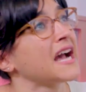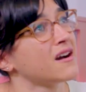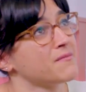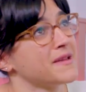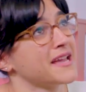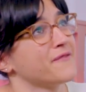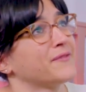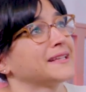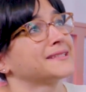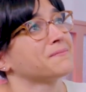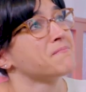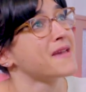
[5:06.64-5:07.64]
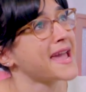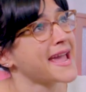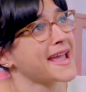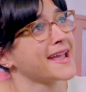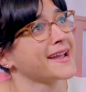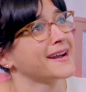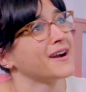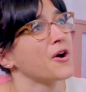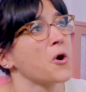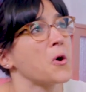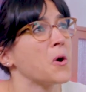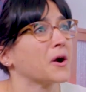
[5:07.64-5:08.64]
Tell me if it's me
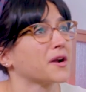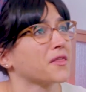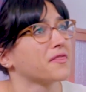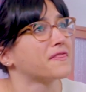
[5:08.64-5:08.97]
or